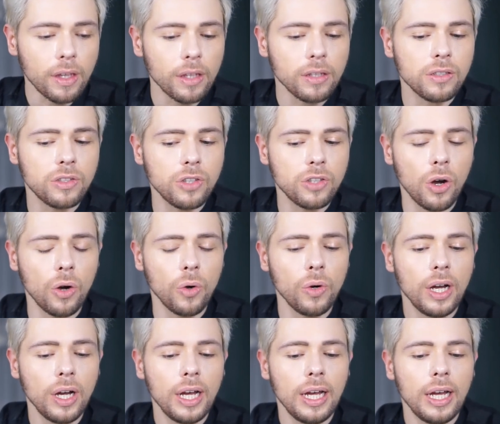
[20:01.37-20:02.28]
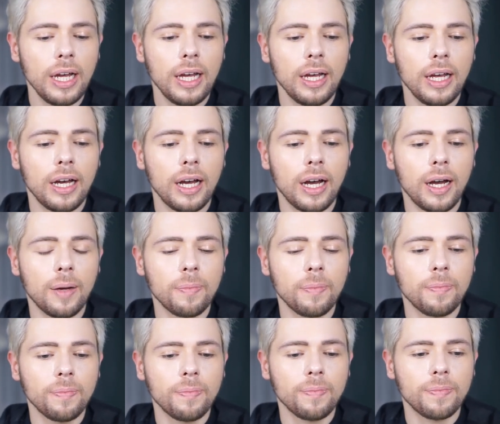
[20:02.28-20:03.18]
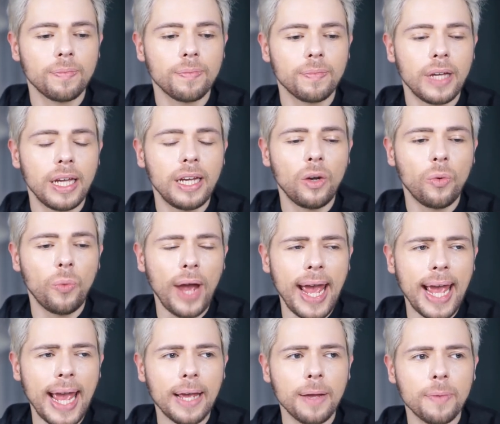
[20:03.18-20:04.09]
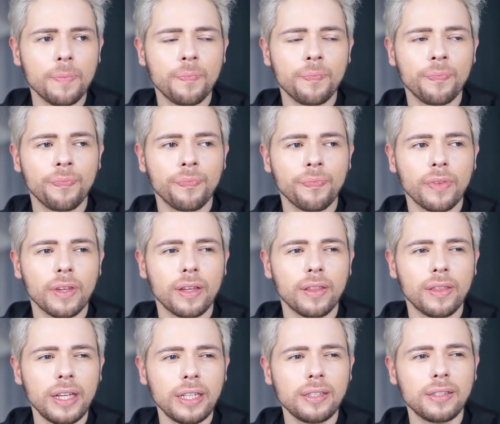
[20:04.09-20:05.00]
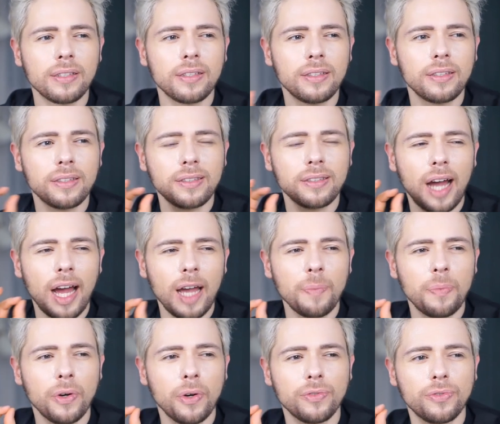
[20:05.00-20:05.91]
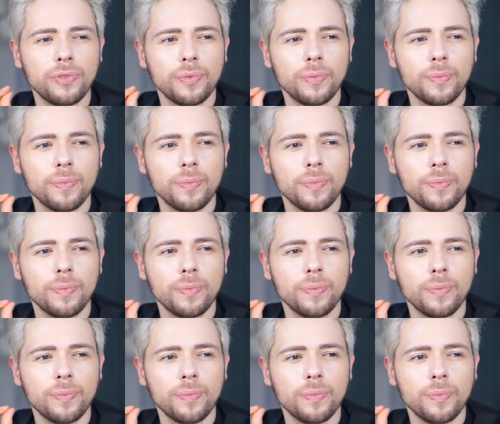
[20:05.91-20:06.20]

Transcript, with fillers: So, um, in a way, this type of